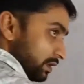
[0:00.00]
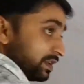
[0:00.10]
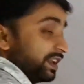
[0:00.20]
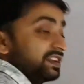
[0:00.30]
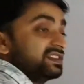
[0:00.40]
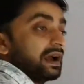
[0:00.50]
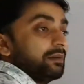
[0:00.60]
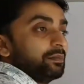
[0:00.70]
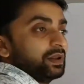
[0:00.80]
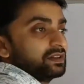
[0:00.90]

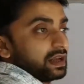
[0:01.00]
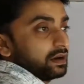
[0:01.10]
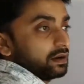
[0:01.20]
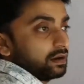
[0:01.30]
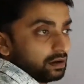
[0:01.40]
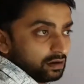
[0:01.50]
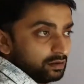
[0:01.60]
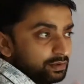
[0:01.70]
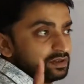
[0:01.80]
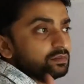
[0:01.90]
Examples are
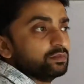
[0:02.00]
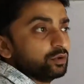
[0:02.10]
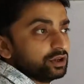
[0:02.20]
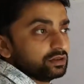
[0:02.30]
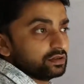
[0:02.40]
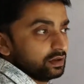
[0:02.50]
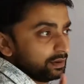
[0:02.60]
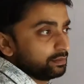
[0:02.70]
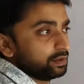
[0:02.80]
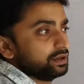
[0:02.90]
always important.
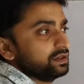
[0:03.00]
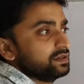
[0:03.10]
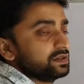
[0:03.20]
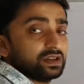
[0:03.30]
Remember this,